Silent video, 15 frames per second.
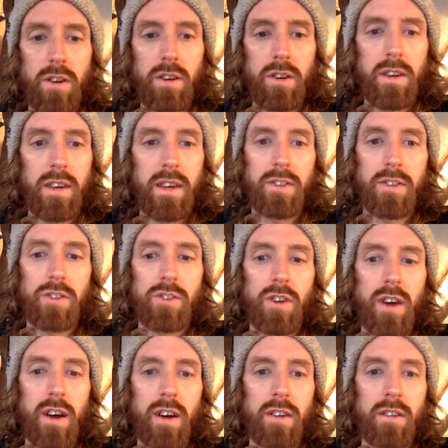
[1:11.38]
can get the
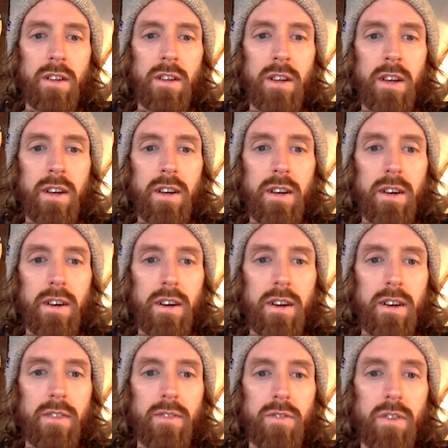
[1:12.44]
trial
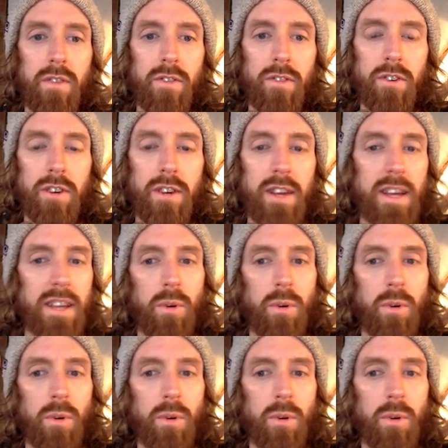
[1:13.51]
free for 30 days,